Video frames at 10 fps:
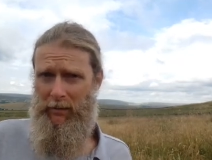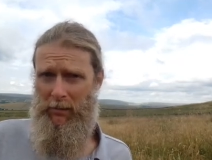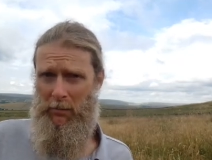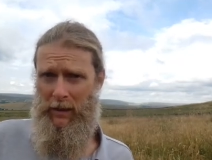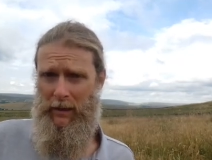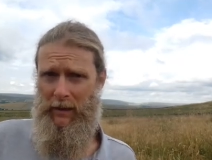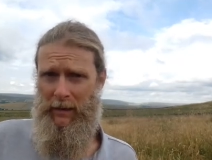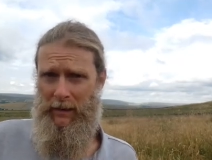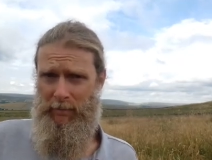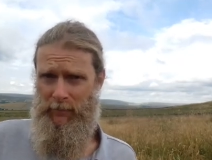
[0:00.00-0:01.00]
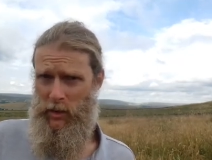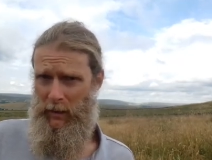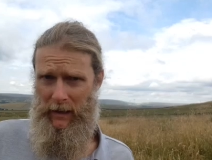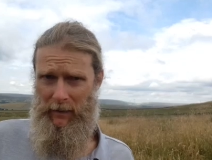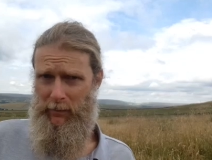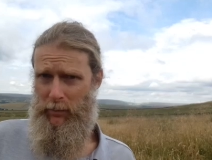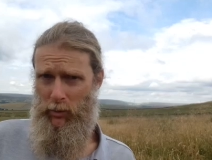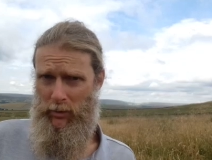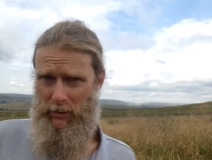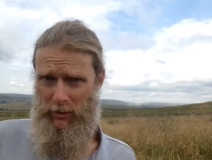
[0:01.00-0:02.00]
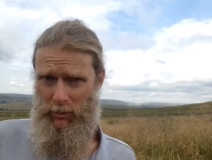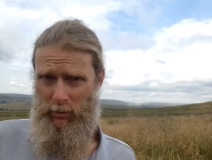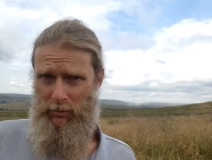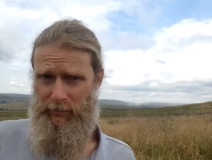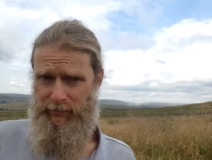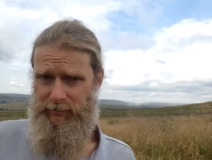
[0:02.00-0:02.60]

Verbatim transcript: from me. So I left boarding school